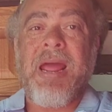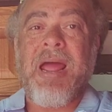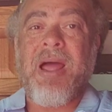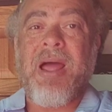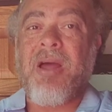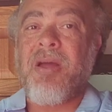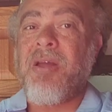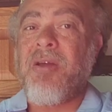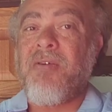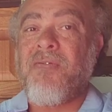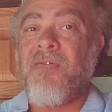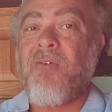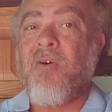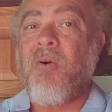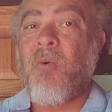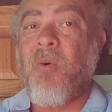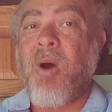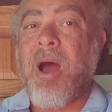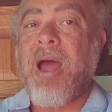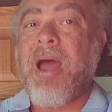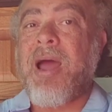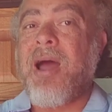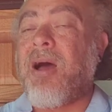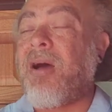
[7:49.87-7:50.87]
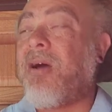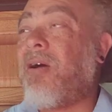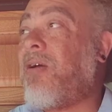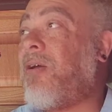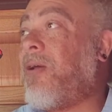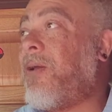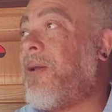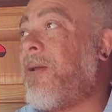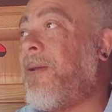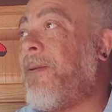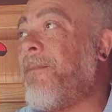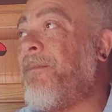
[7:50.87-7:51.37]
down here for a while.
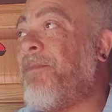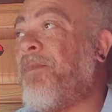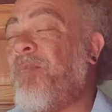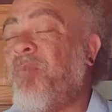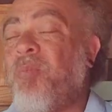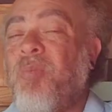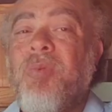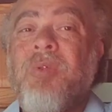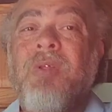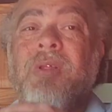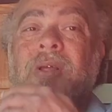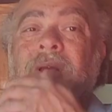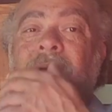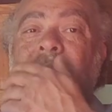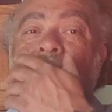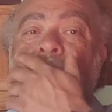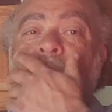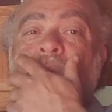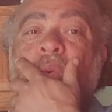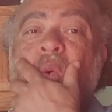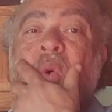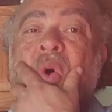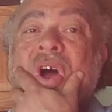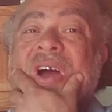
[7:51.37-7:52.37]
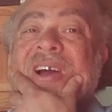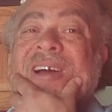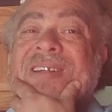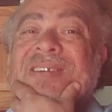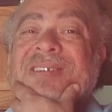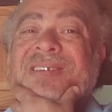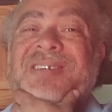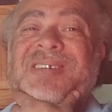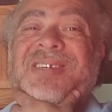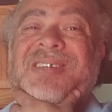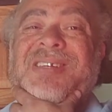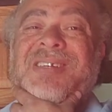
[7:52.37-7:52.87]
One,
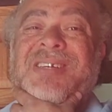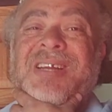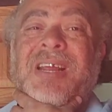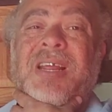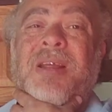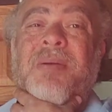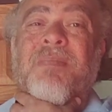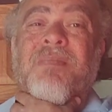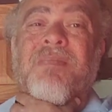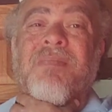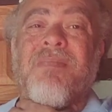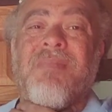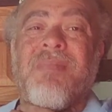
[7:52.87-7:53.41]
because it's cheap.